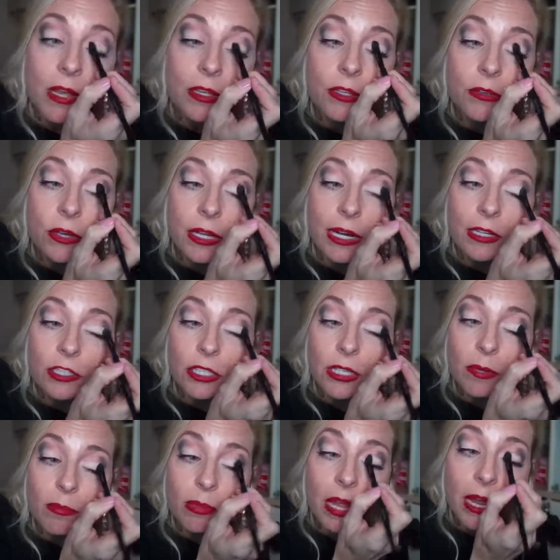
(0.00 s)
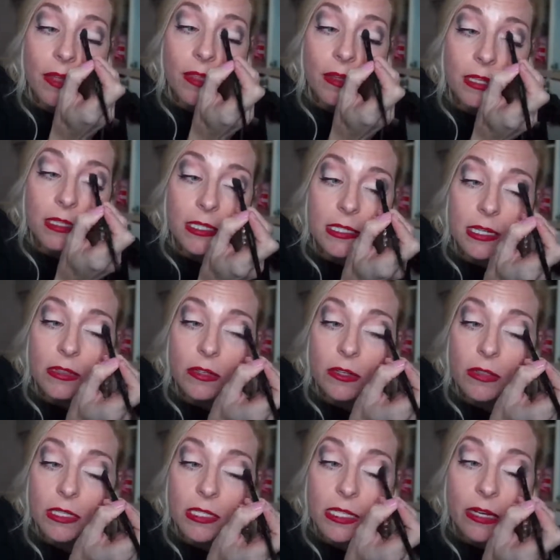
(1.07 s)
you can actually apply the concealer
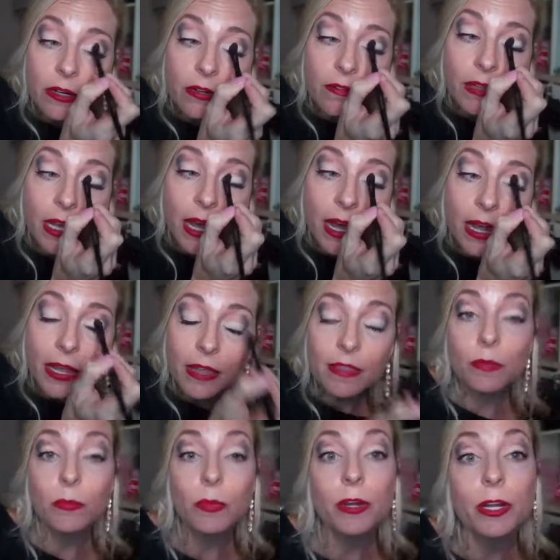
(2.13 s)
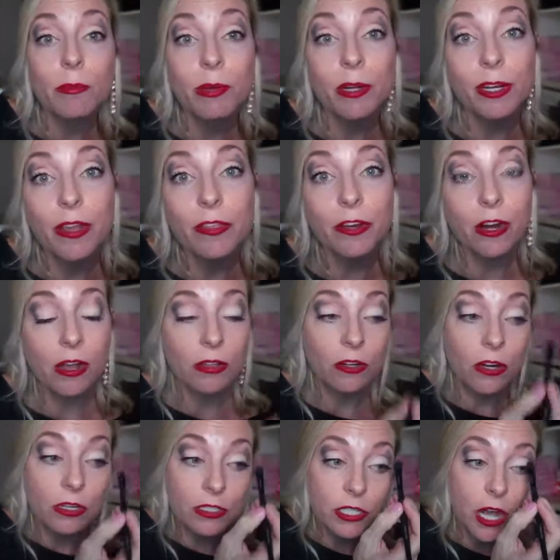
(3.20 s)
in the center of the eye, and then we're going to put another
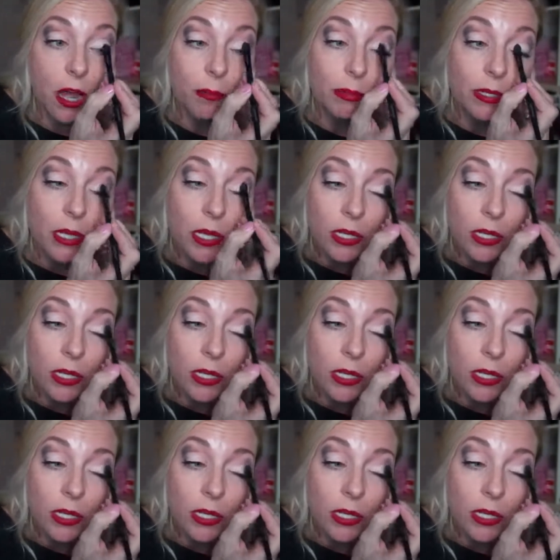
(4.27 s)
color on top.